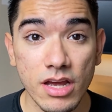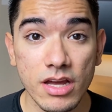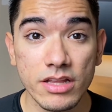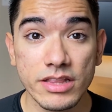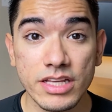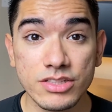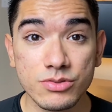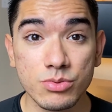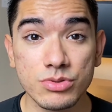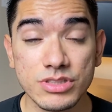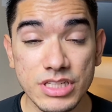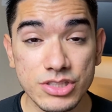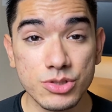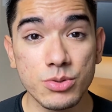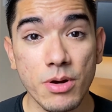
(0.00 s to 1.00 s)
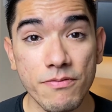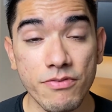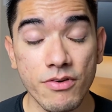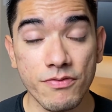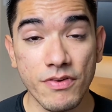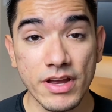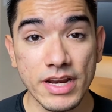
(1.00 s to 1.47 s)
This will set you up
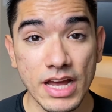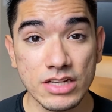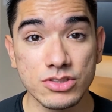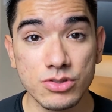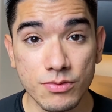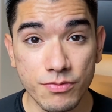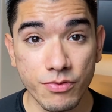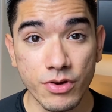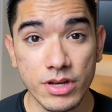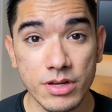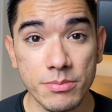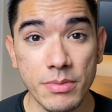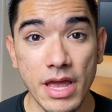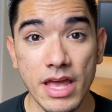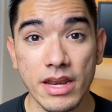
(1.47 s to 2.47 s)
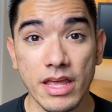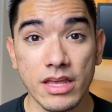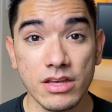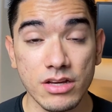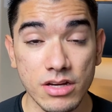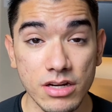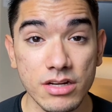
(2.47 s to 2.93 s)
for financial freedom and a
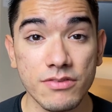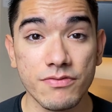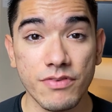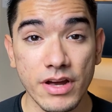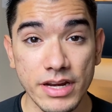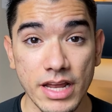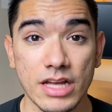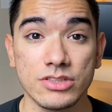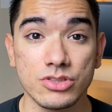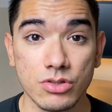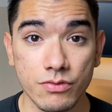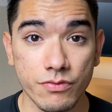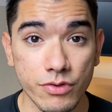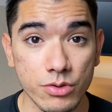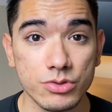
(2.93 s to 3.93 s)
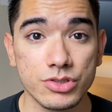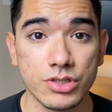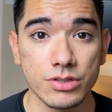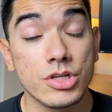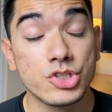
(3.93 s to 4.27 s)
good financial future.